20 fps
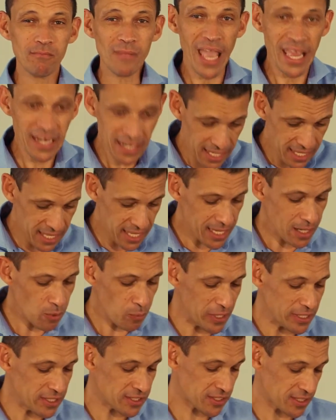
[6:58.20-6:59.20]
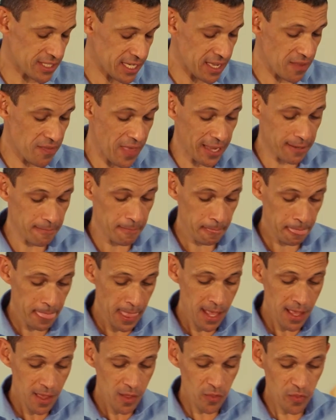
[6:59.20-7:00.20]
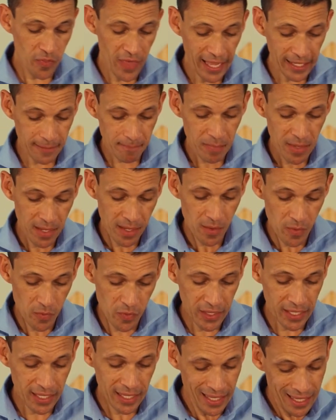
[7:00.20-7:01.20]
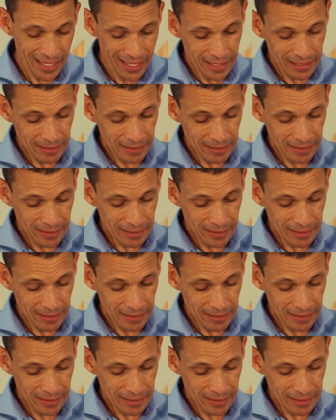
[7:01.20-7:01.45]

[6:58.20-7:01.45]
And here we see that the